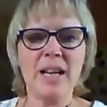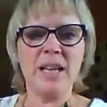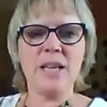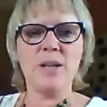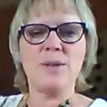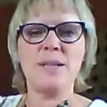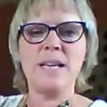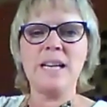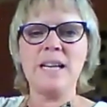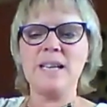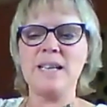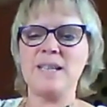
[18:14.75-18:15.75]
Can you
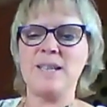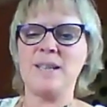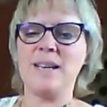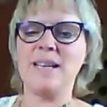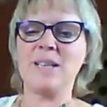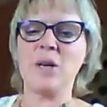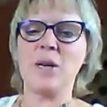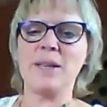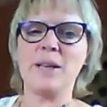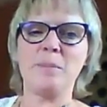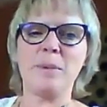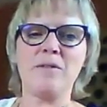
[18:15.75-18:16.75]
see it? He's got a
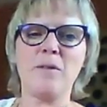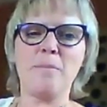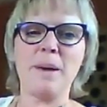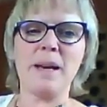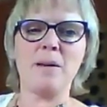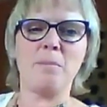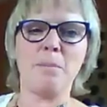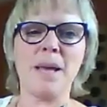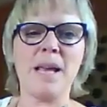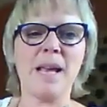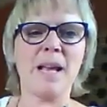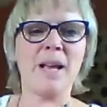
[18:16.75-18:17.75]
little bit of a bent
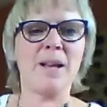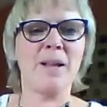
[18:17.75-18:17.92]
beak,